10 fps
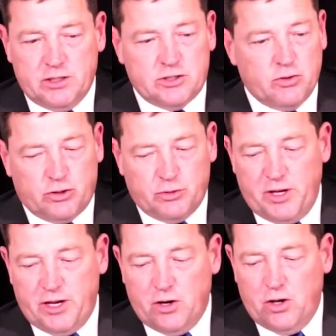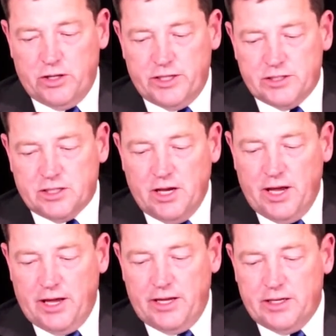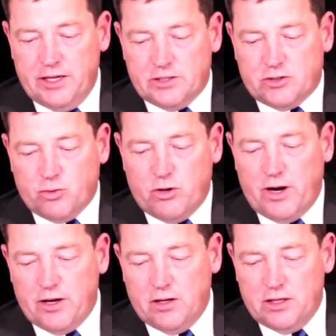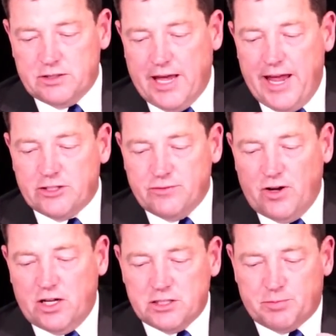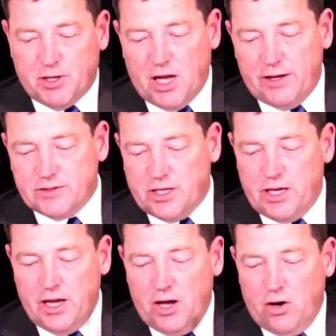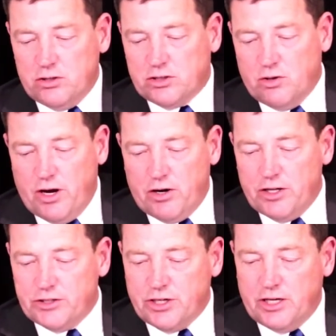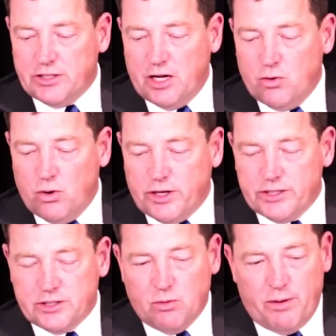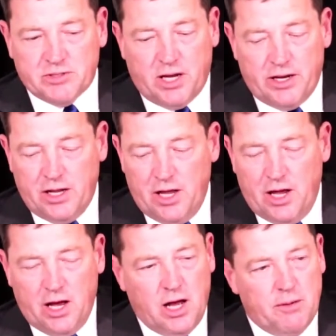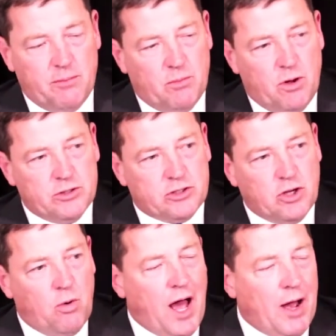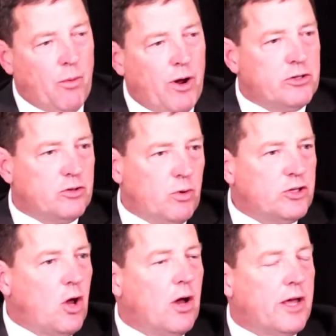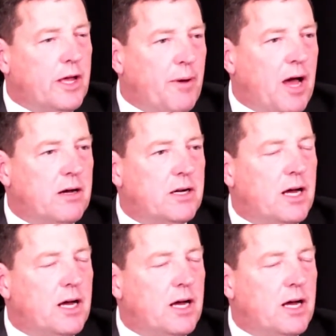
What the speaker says: social media and all. His Twitter handle is von Spakovsky. Also, heritage.org is a website. So we're talking about